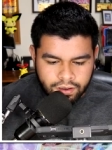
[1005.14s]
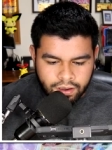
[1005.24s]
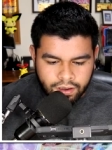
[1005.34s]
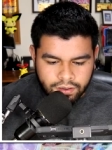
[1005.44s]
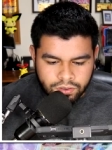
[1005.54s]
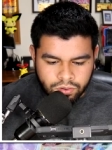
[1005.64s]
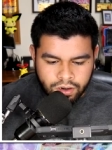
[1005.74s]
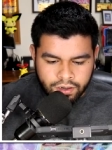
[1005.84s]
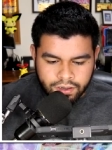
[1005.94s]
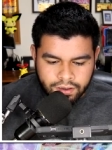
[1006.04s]

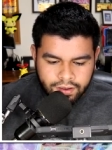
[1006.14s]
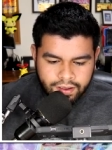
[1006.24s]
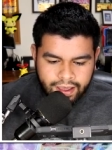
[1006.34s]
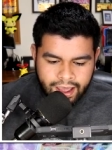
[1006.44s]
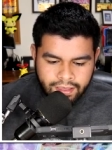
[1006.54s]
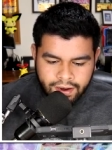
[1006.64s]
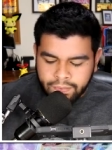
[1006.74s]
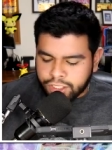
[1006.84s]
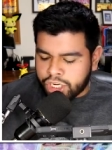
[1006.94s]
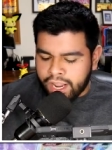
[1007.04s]
Zoroark, and then
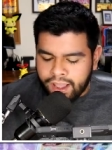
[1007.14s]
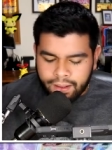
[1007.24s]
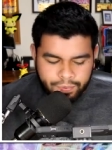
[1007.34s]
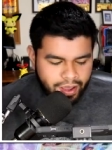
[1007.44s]
a Machamp.